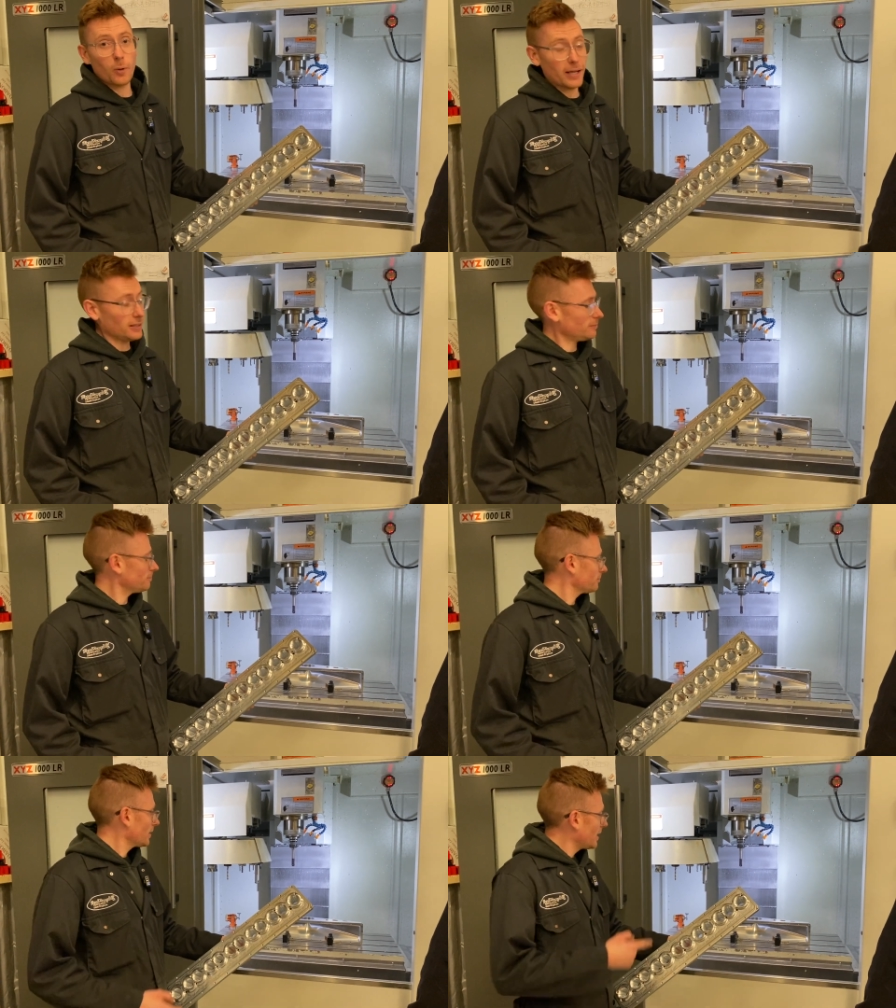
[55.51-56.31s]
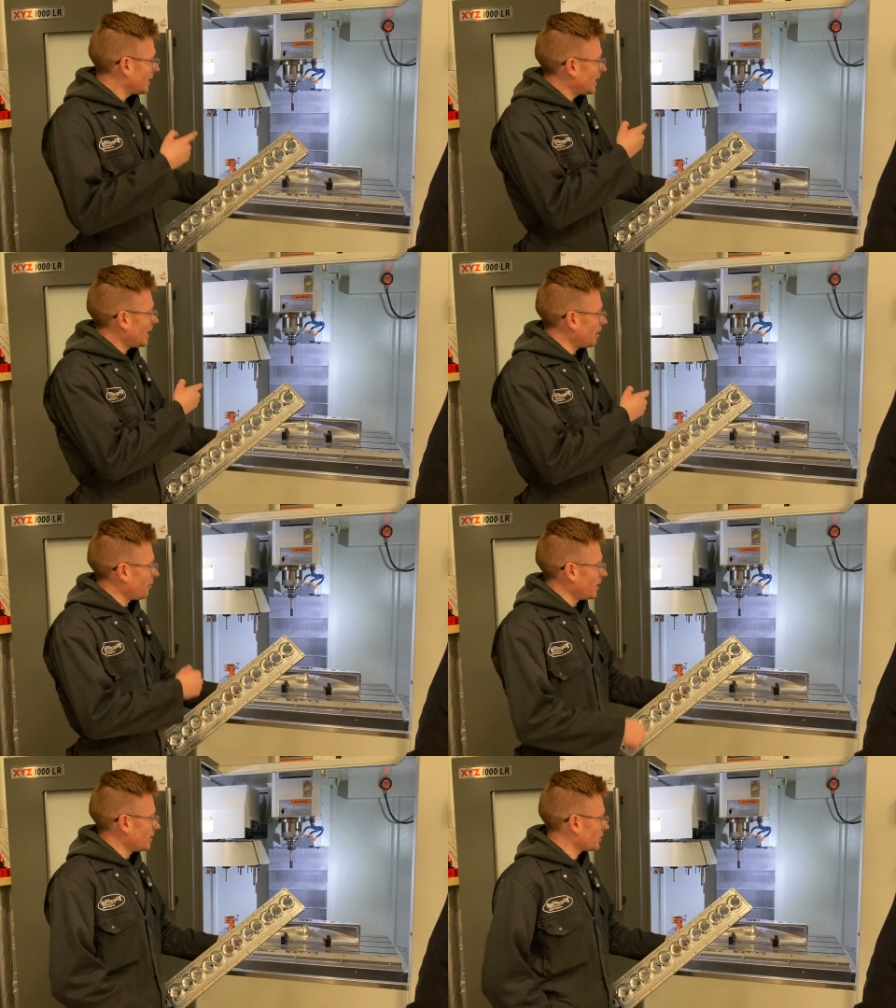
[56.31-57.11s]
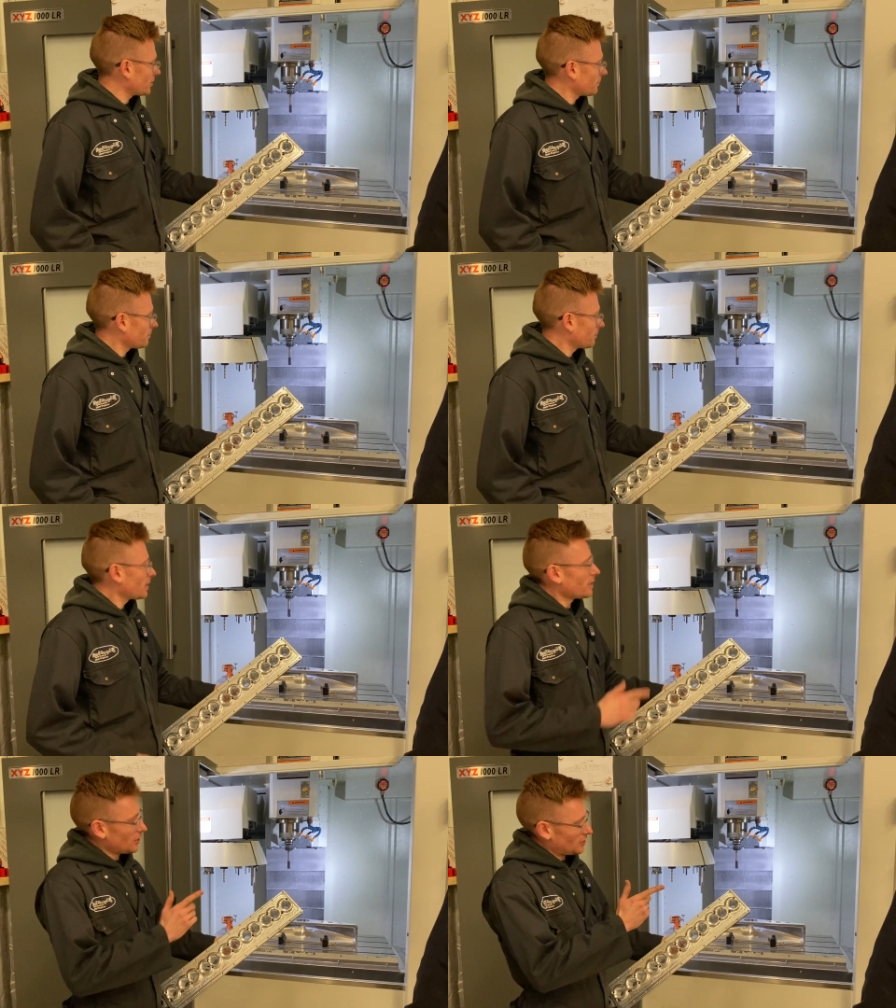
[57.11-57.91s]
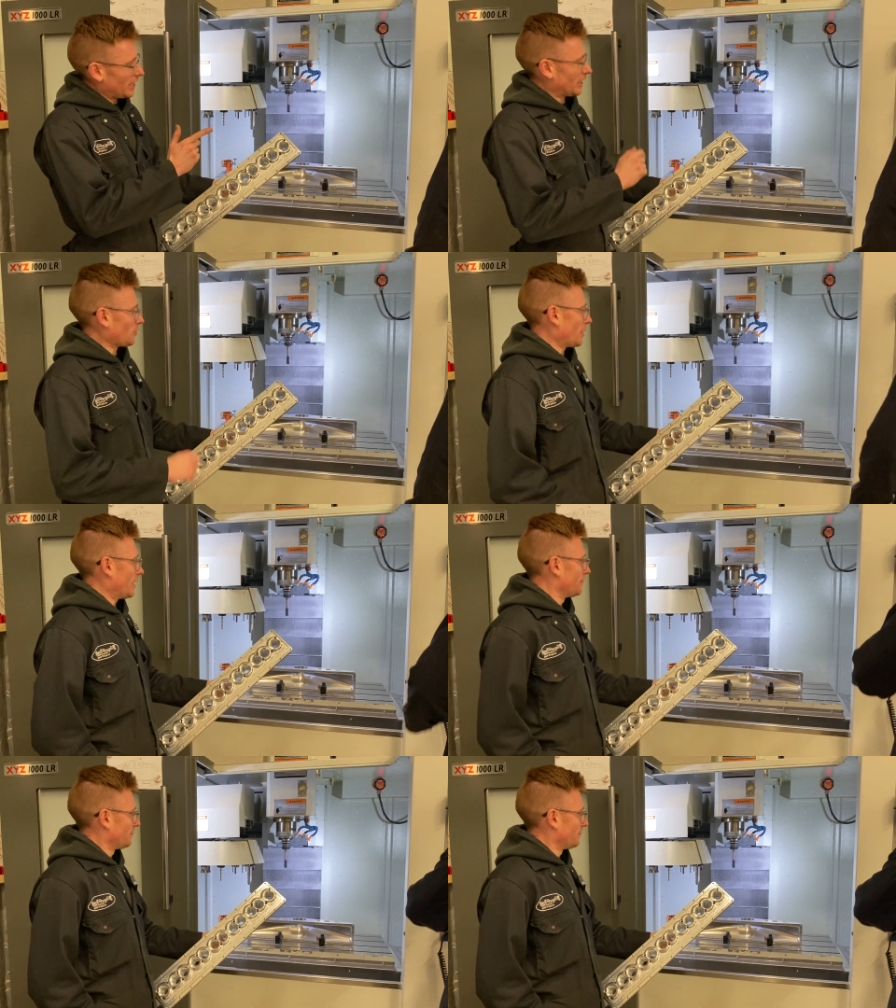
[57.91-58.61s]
Well, here it is. Take it away.